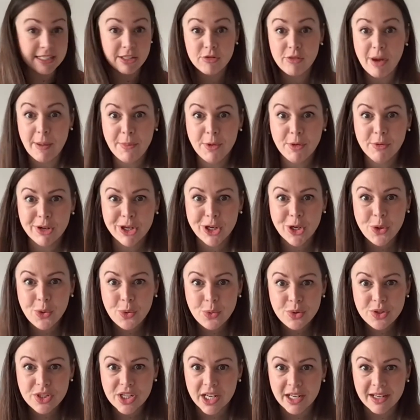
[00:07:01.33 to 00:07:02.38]
Grab your
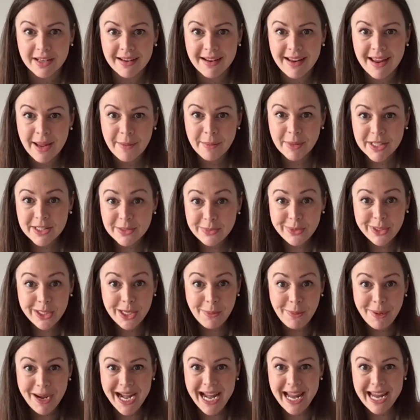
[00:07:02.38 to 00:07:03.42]
recorder because we're going to
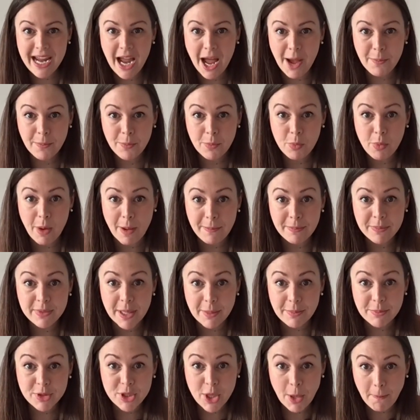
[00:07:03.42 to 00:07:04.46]
play hump, wump,
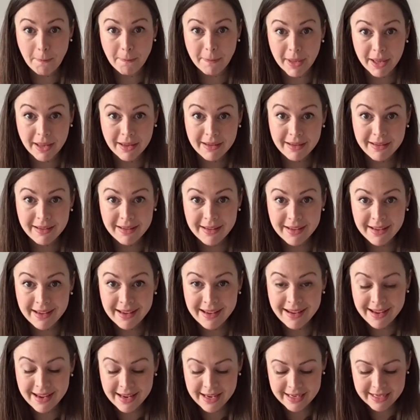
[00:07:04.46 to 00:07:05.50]
dump, chump.
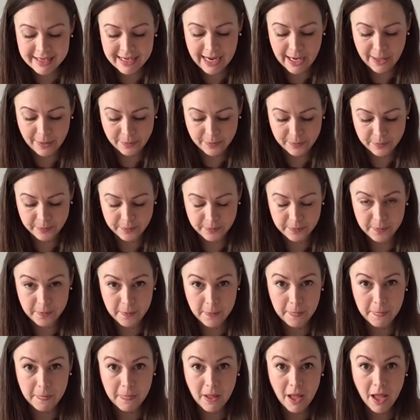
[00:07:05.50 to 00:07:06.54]
Now,
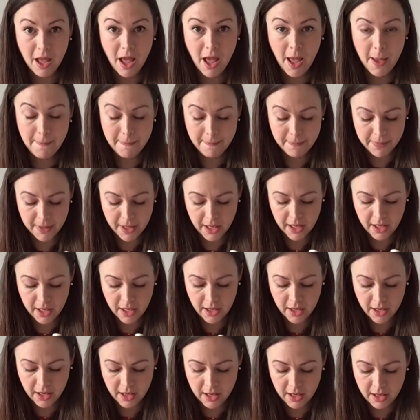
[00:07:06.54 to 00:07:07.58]
hump
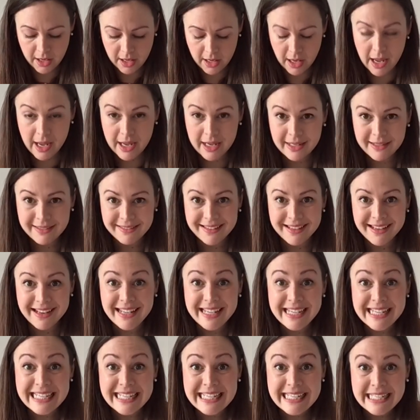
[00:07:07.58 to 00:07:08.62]
is an
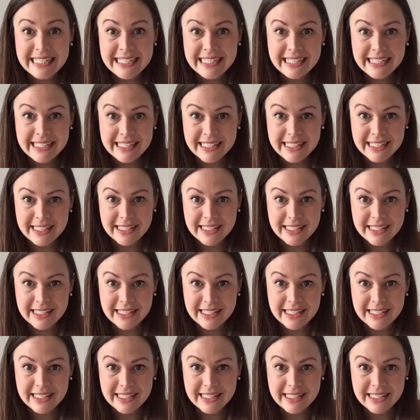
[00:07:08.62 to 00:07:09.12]
E.